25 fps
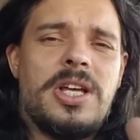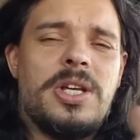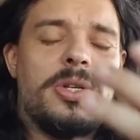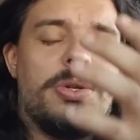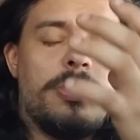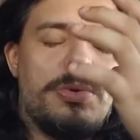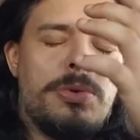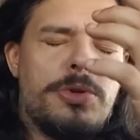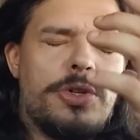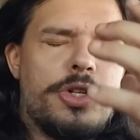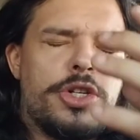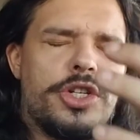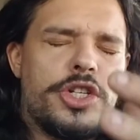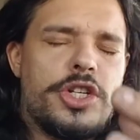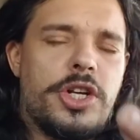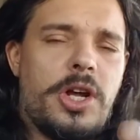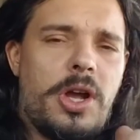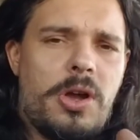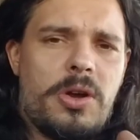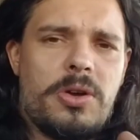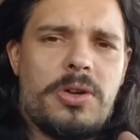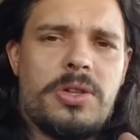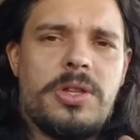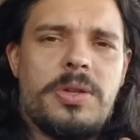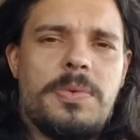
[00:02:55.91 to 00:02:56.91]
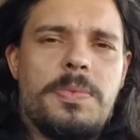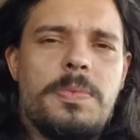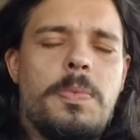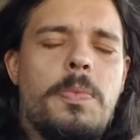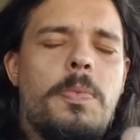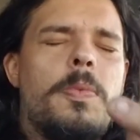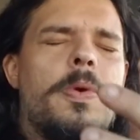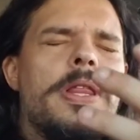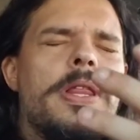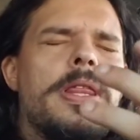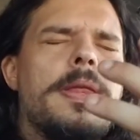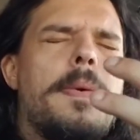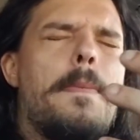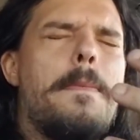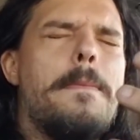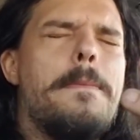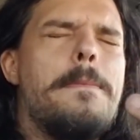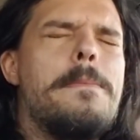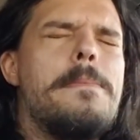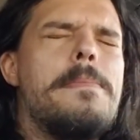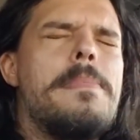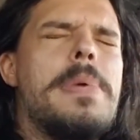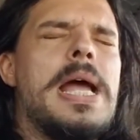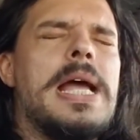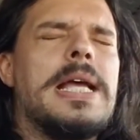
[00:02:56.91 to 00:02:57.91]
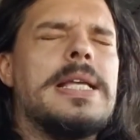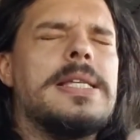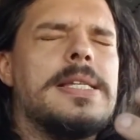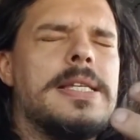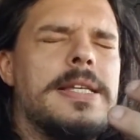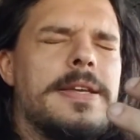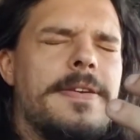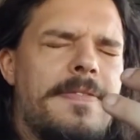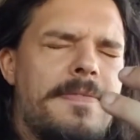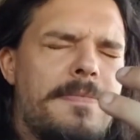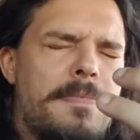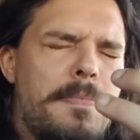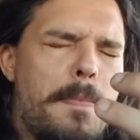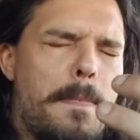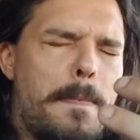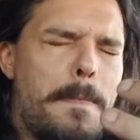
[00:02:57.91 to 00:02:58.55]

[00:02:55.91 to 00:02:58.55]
You shock them with a massive,